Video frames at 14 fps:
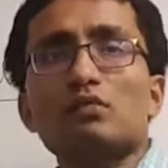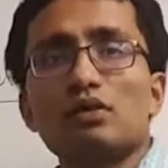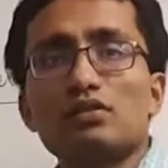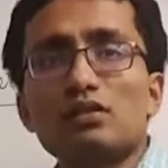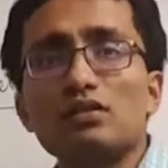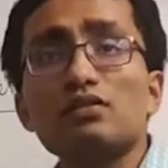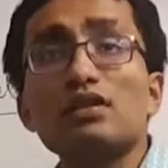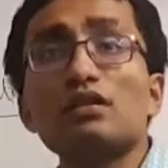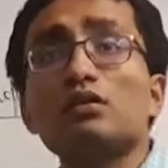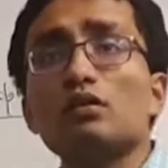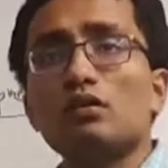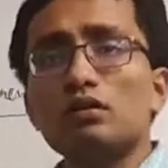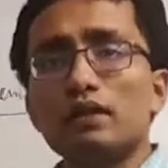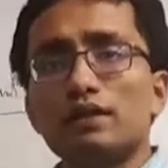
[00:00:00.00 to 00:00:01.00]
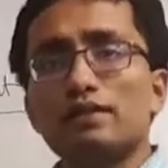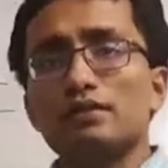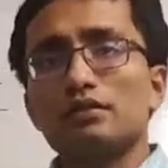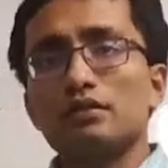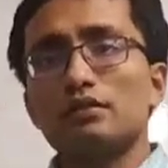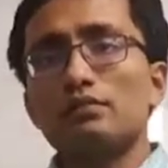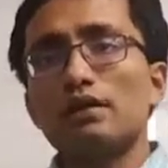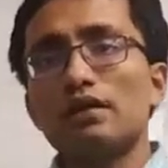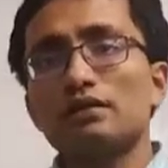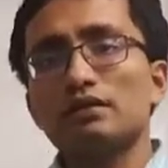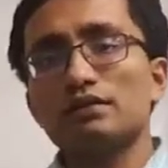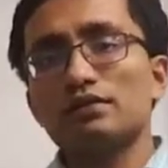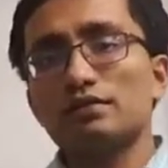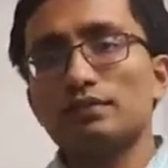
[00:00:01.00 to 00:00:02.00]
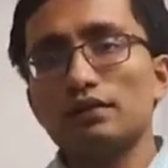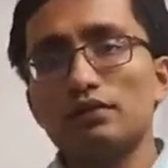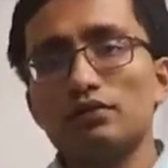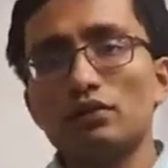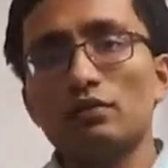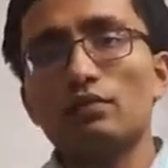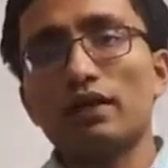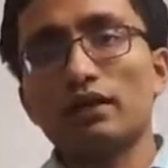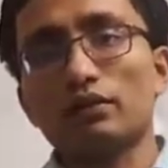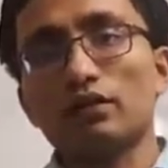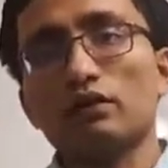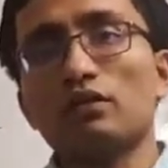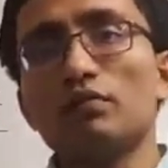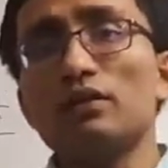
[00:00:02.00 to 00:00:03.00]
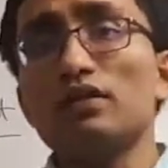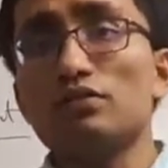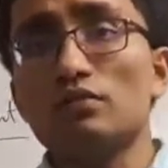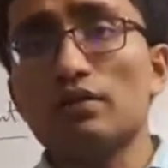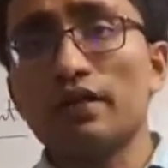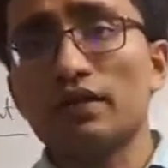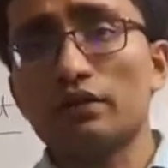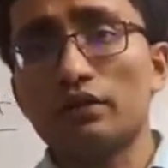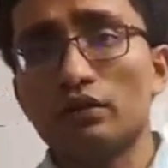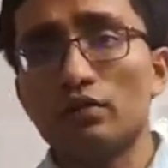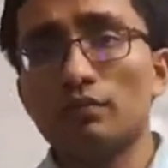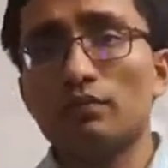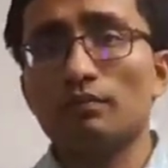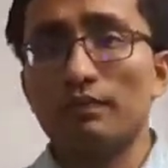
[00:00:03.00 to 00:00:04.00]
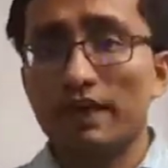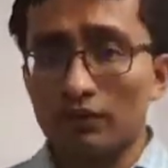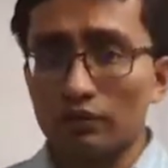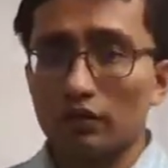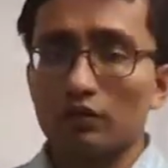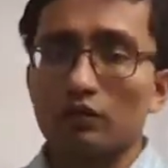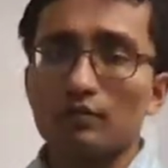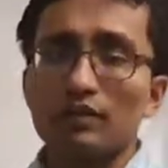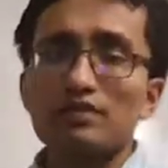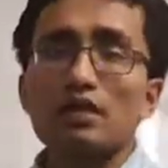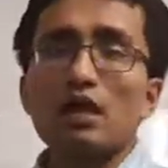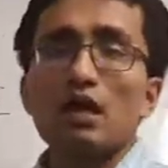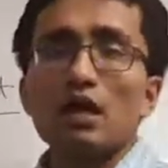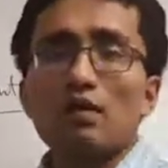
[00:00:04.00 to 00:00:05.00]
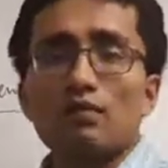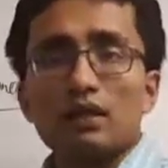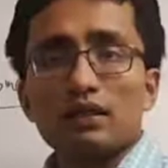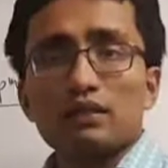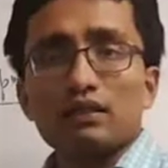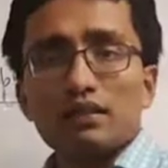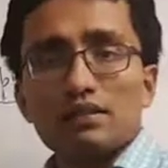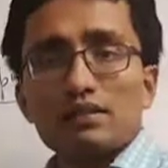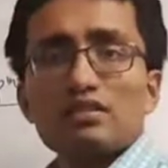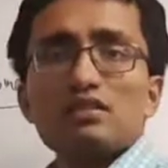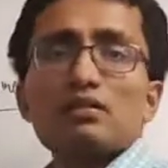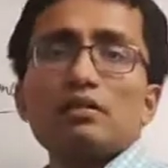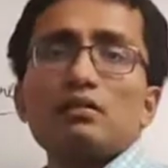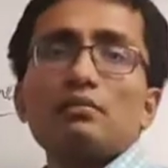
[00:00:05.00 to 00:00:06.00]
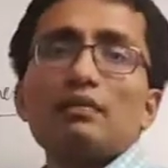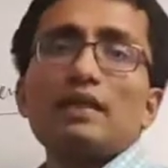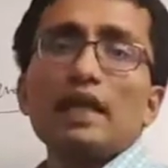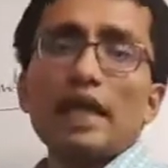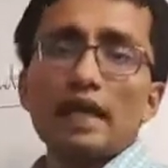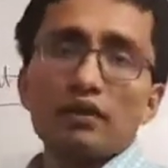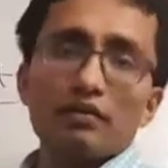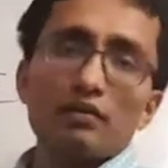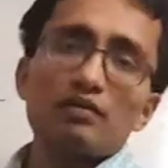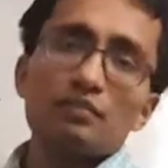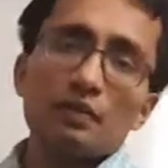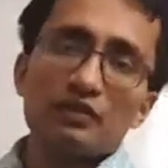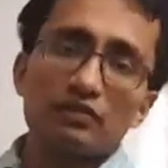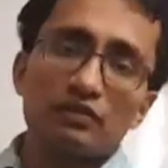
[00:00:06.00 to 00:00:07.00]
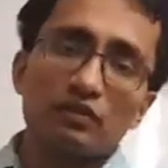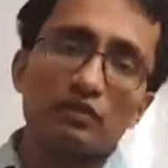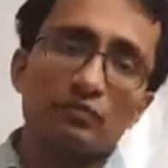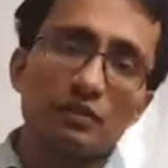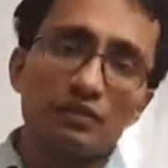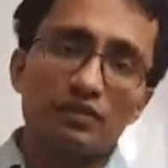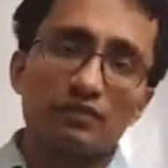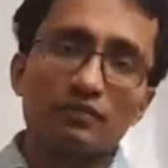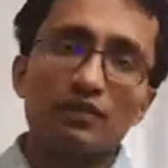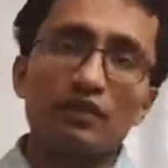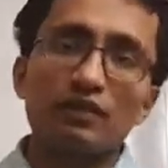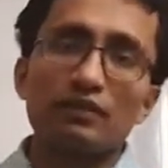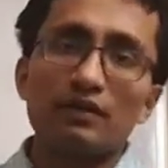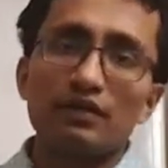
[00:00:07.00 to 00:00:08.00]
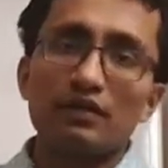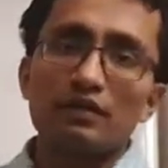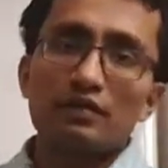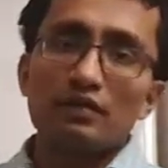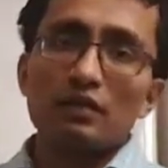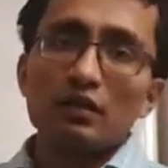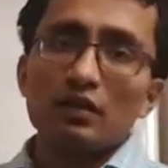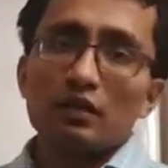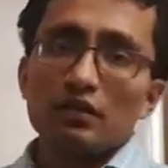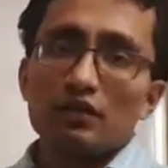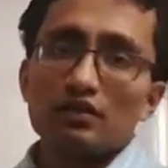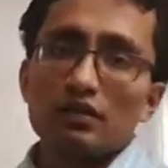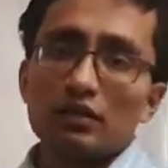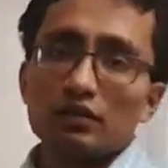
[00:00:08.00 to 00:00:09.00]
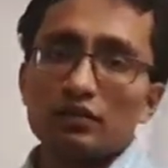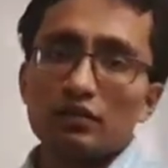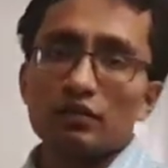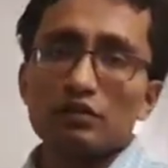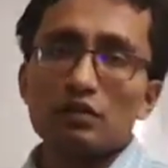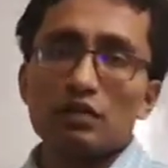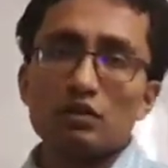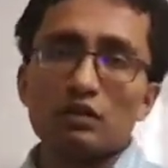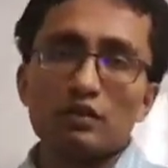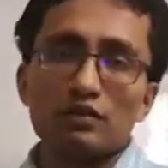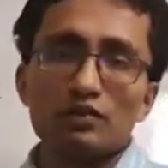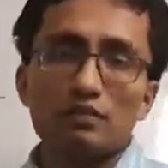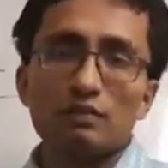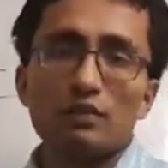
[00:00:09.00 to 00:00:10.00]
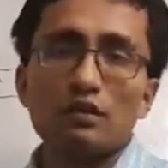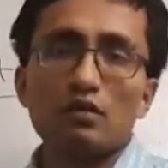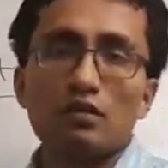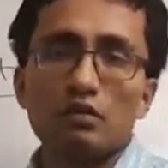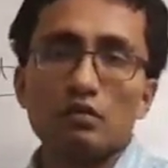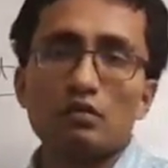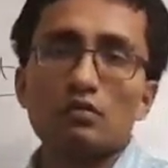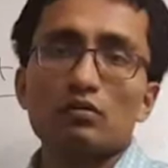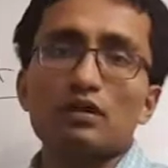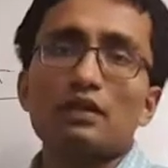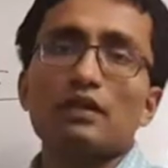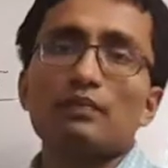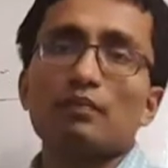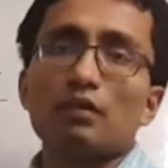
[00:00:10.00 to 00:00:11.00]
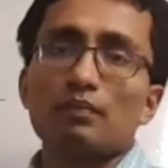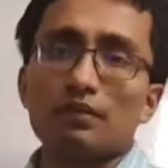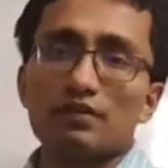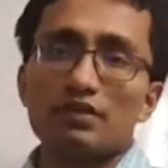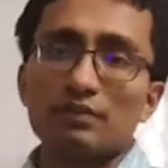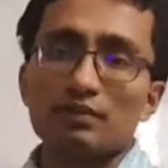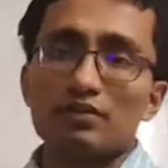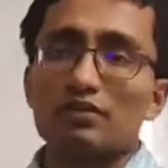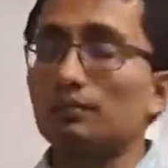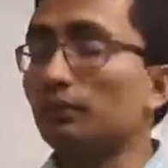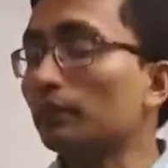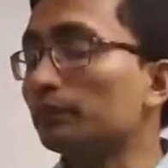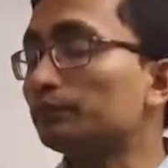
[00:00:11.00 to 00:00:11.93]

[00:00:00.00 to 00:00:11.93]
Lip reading: questions are not answered by the disciplines of microeconomics or macroeconomics, but this is being addressed specifically by this discussion of the discipline on growth and development, sub-discipline.